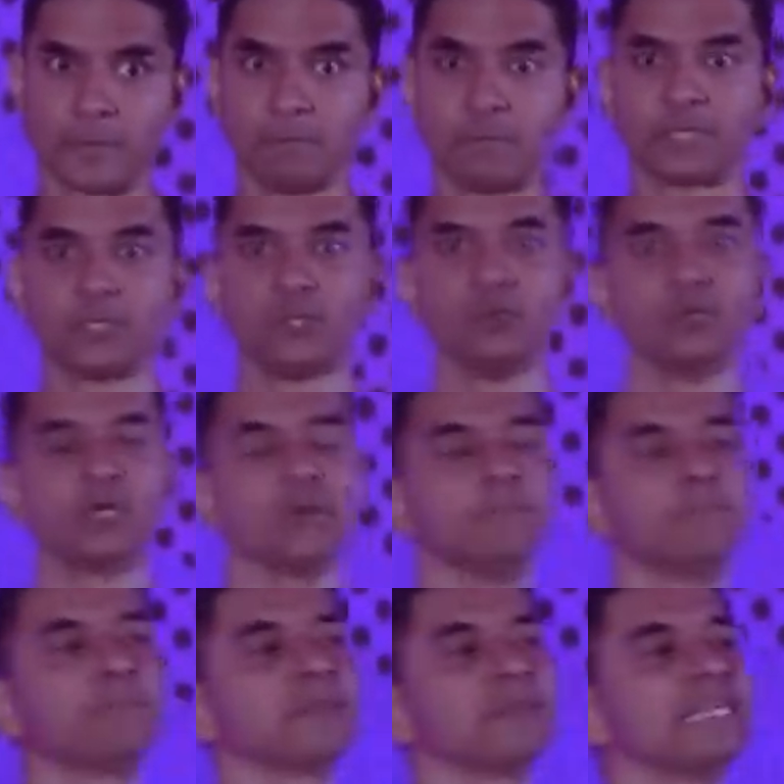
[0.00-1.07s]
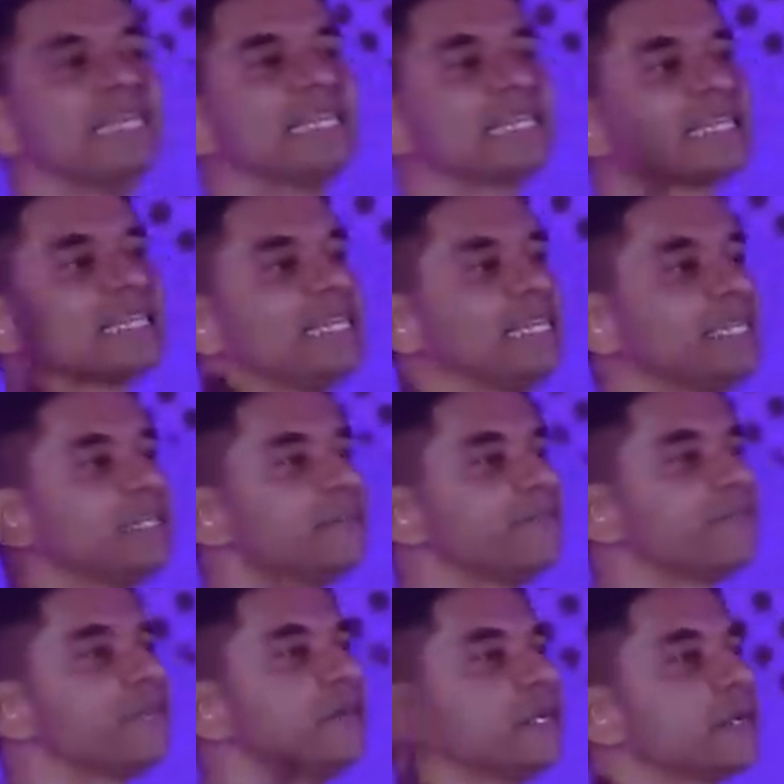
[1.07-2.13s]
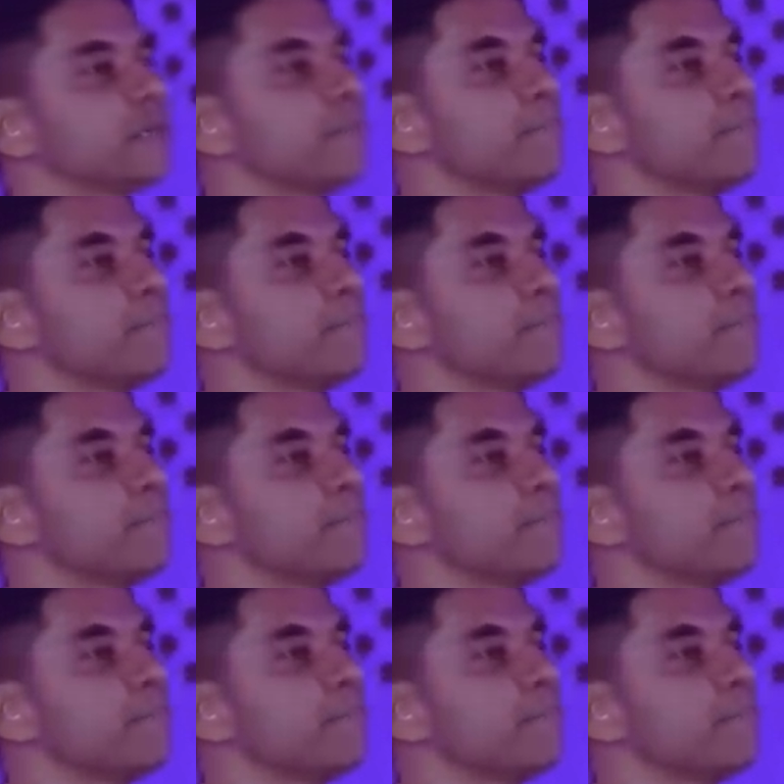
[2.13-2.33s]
but two completely different